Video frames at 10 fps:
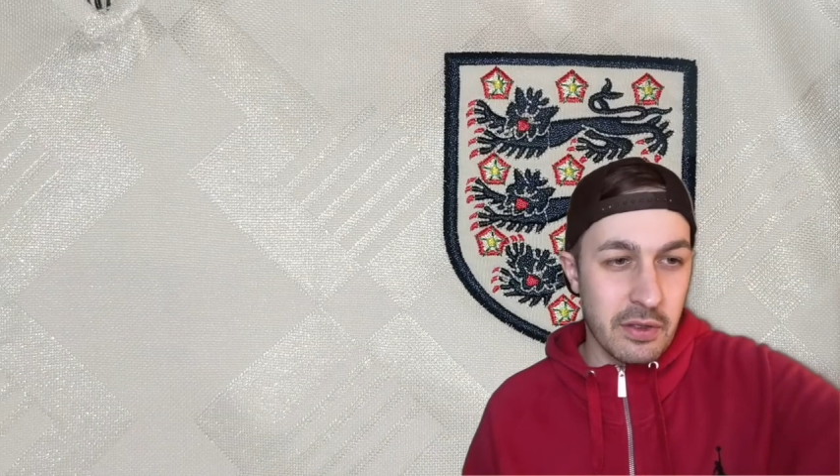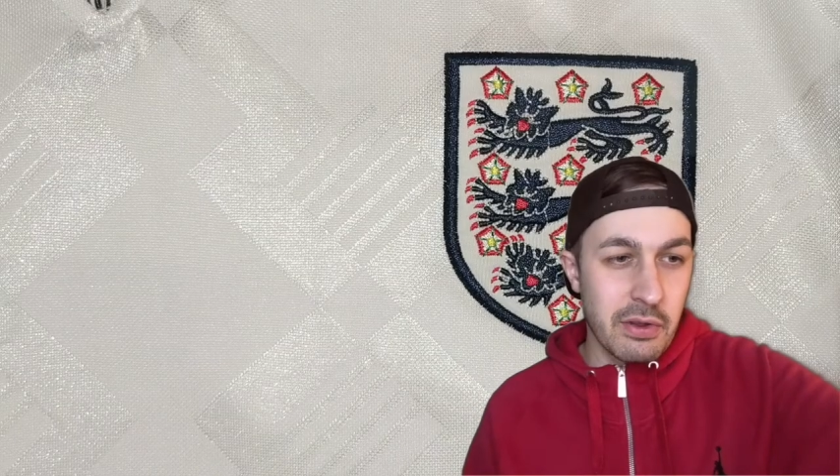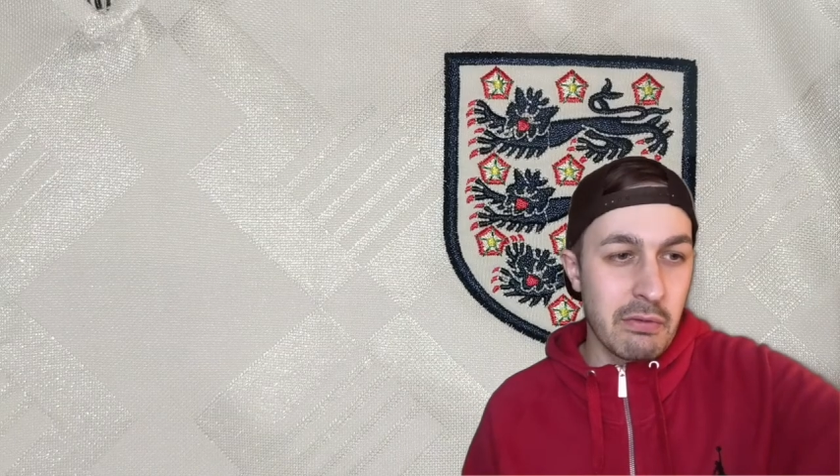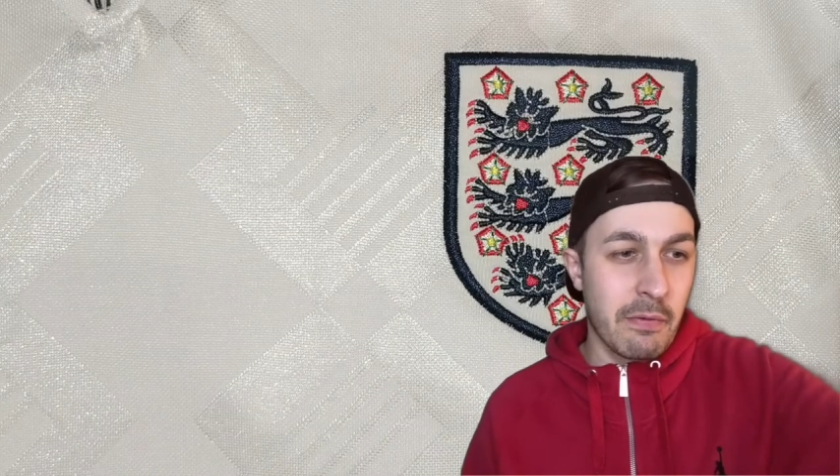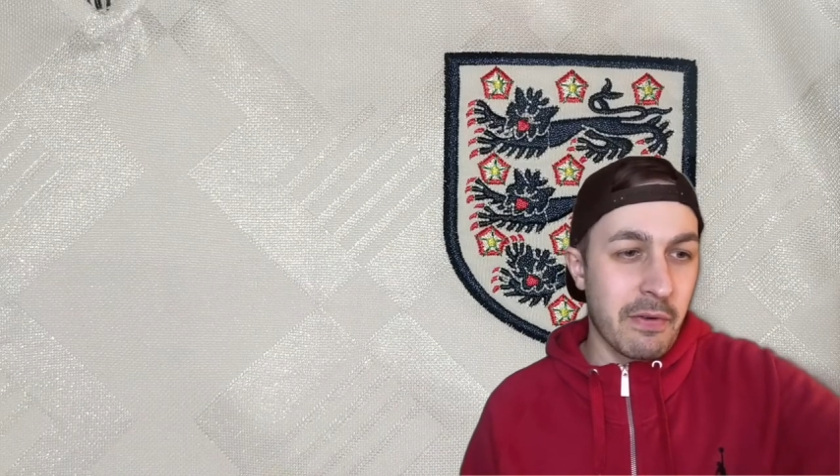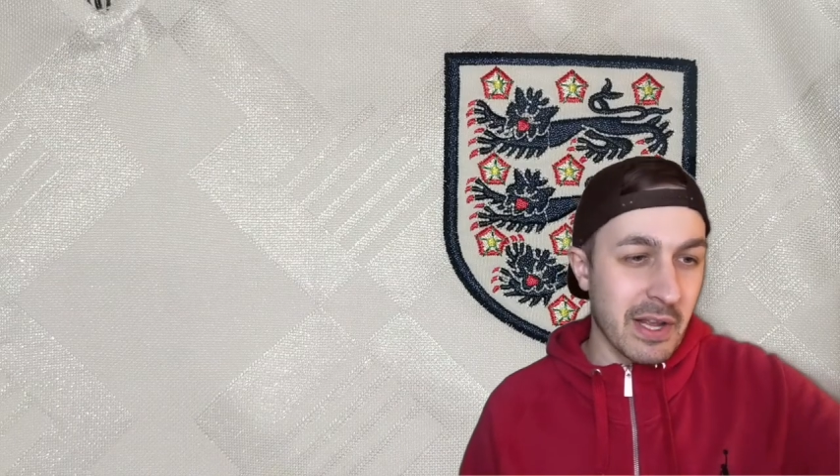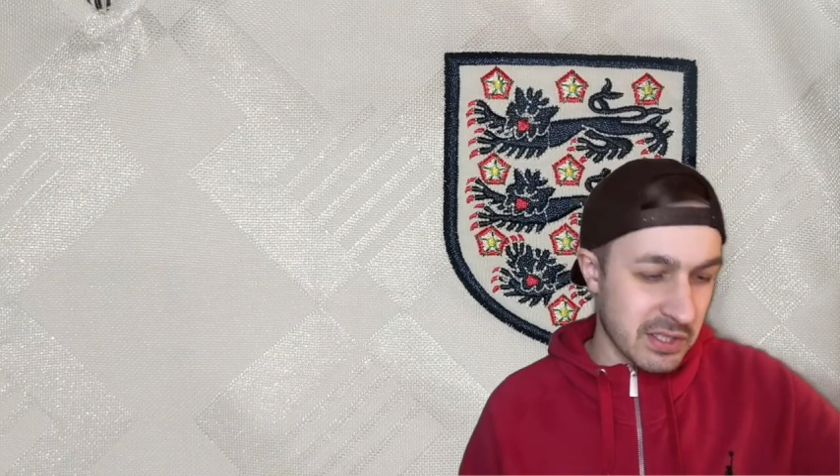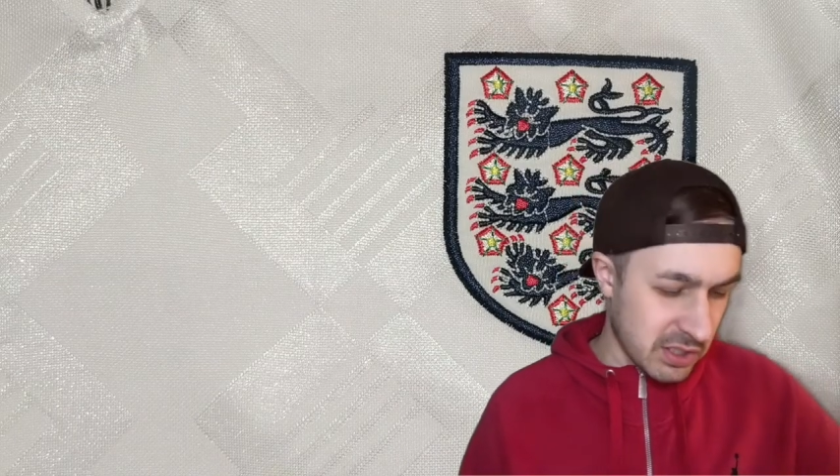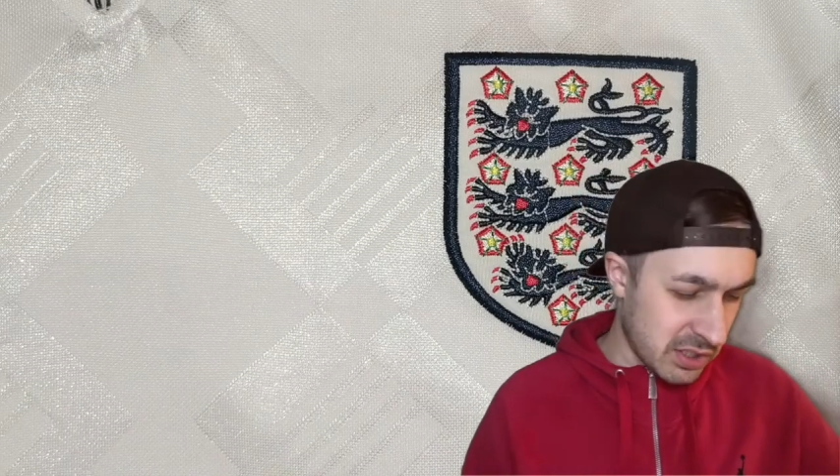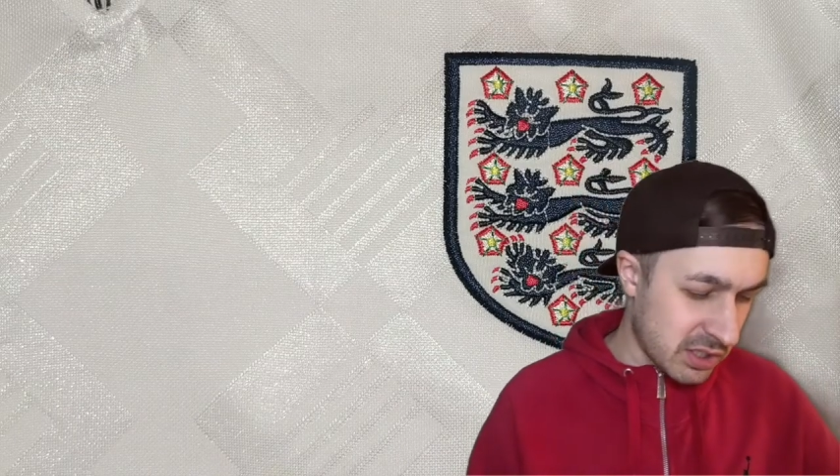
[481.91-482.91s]
Three
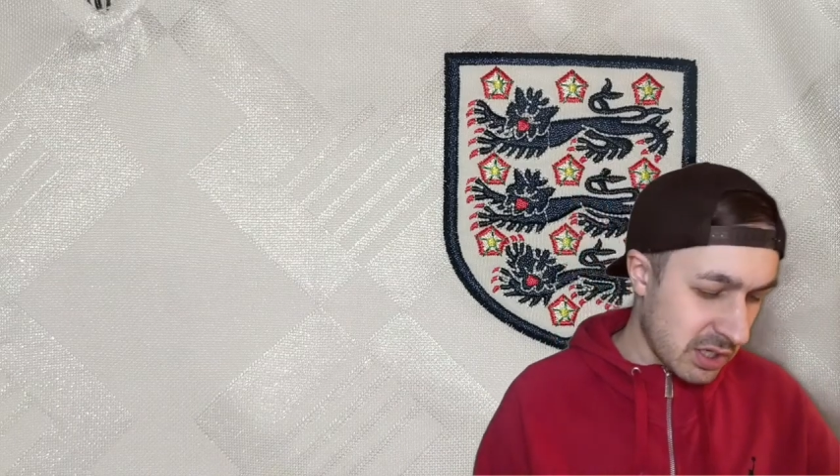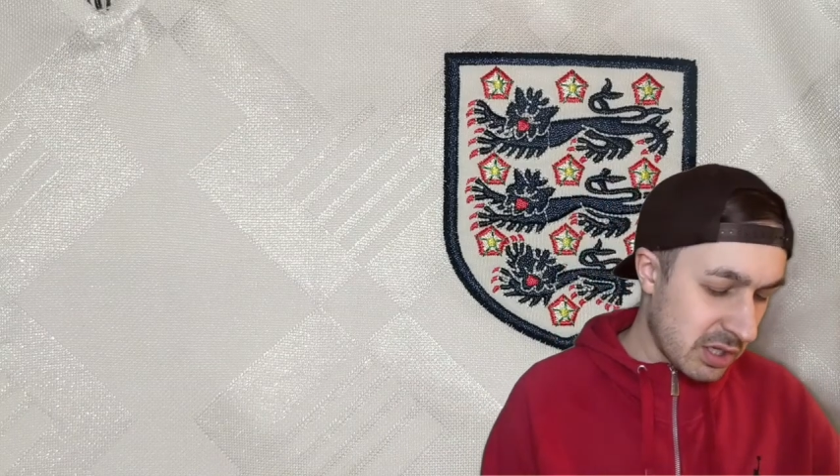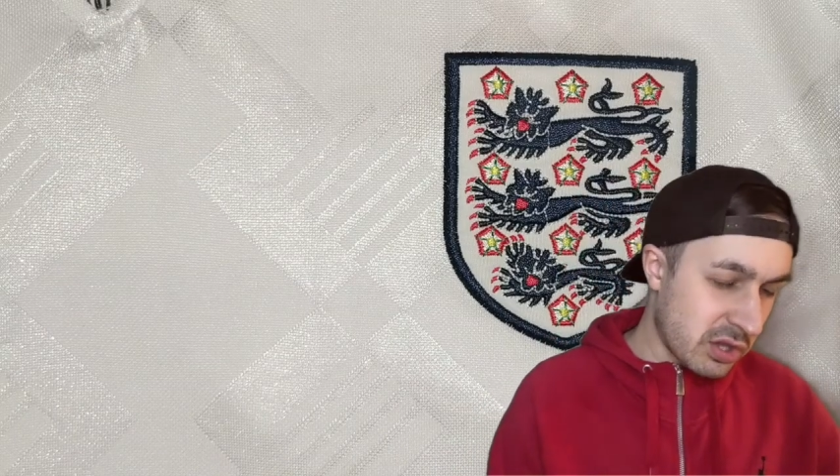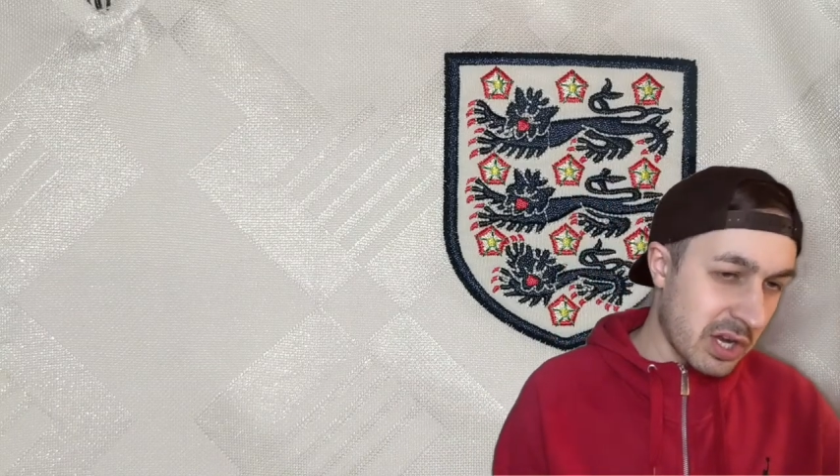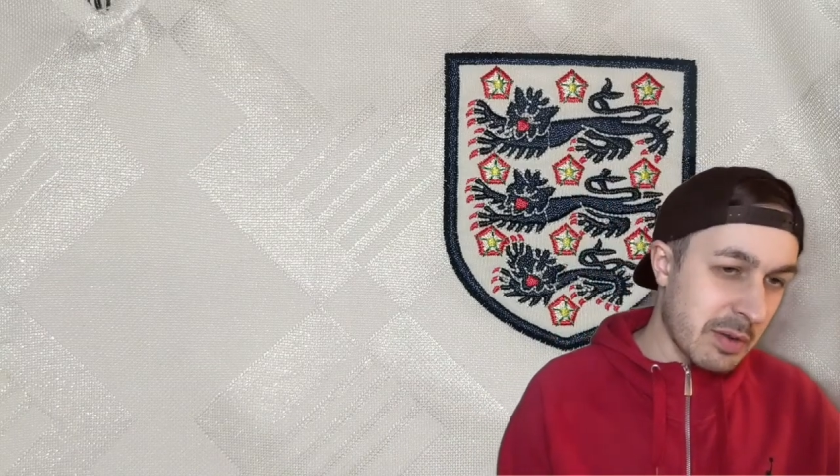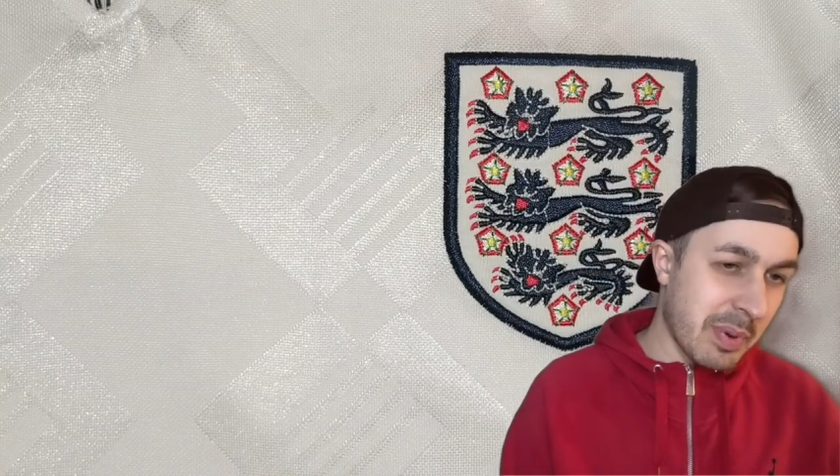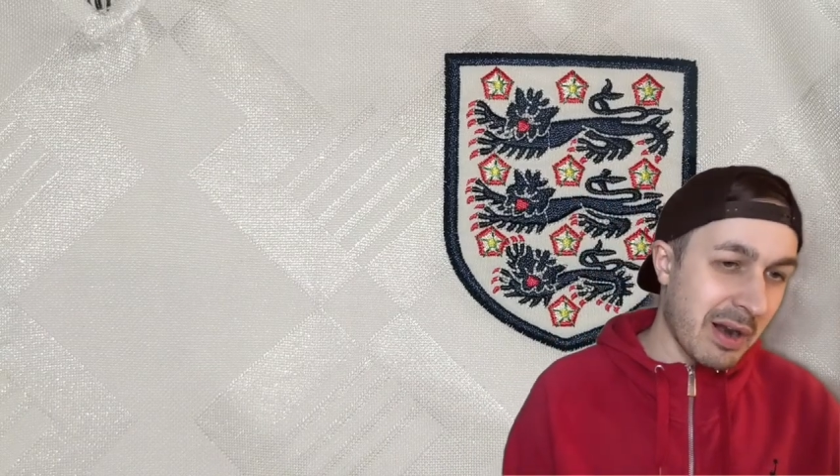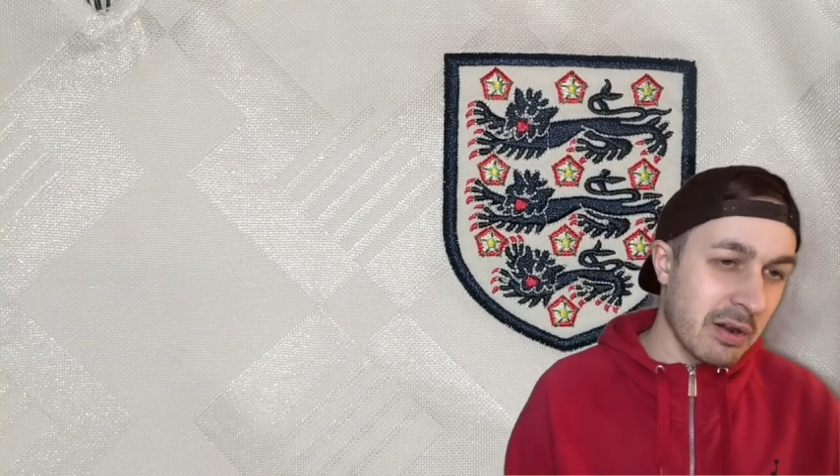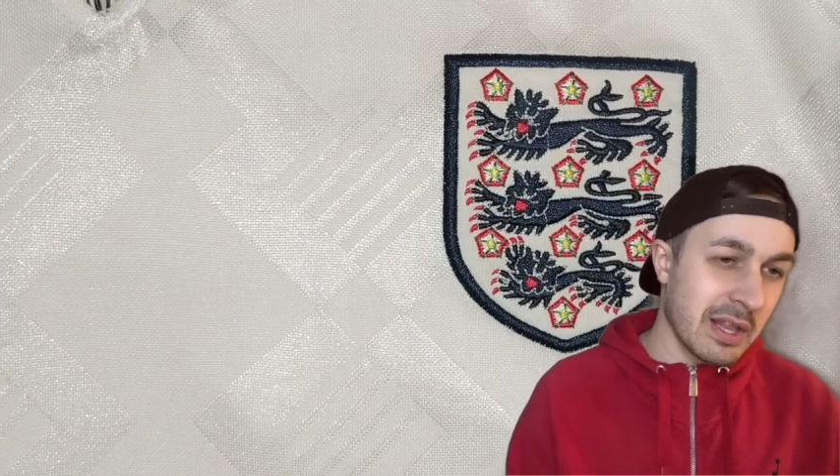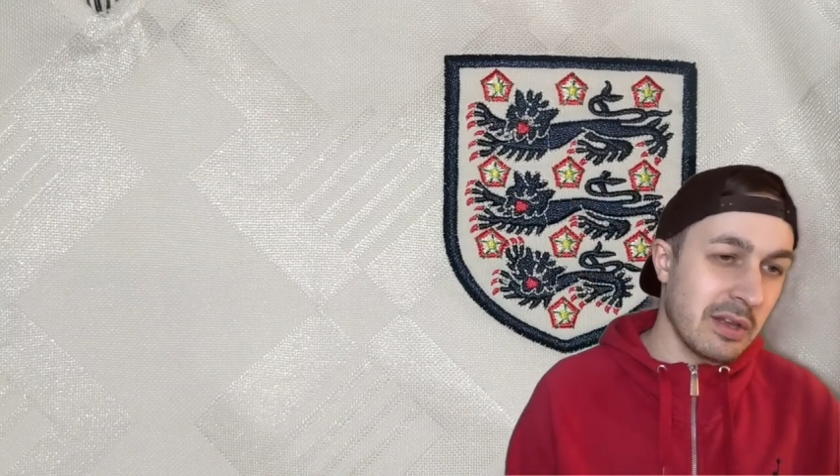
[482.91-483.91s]
refractors, three
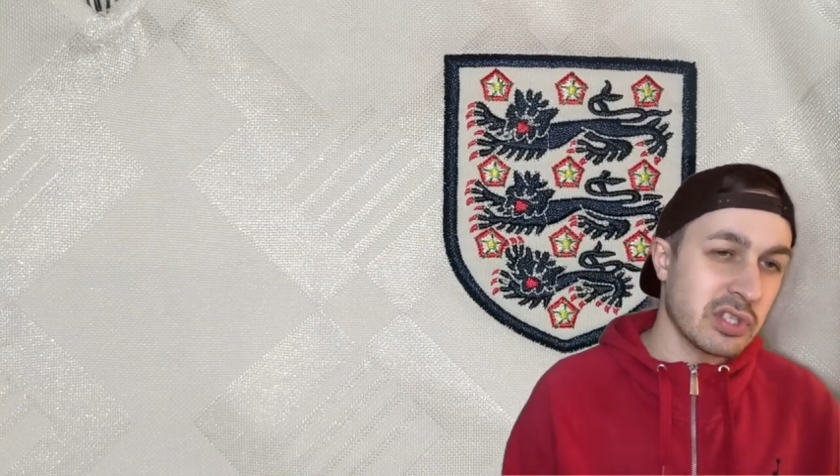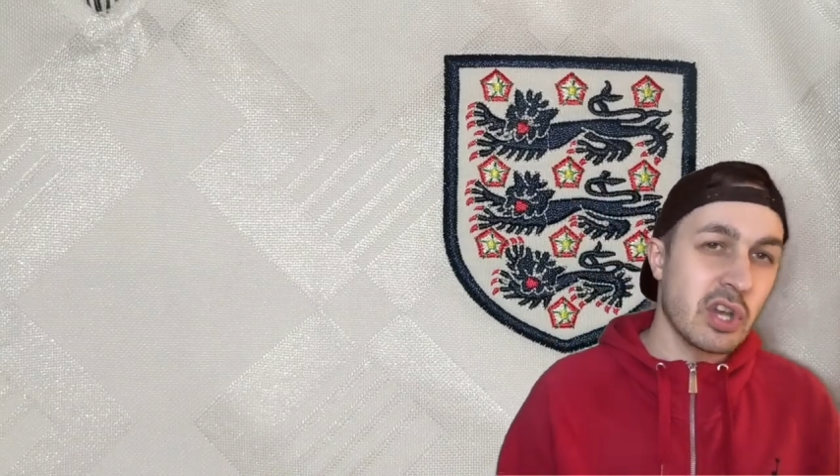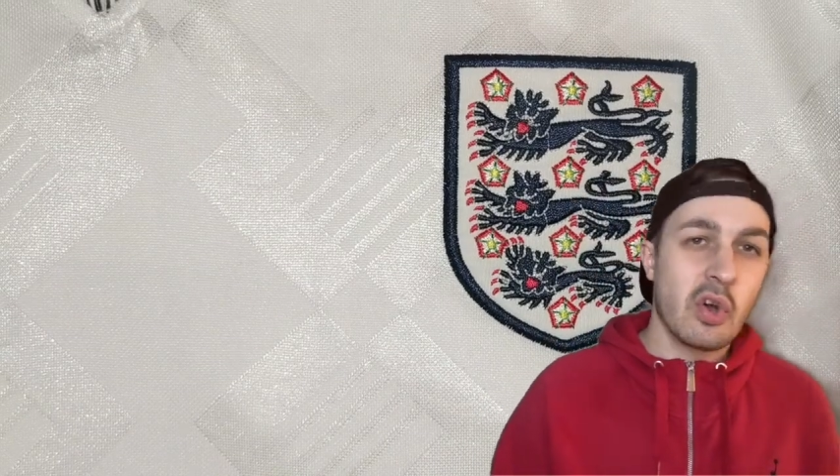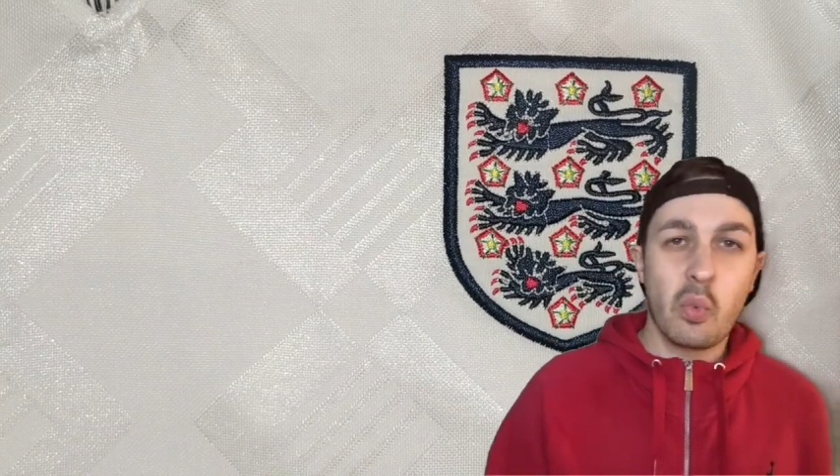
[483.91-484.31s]
parallels,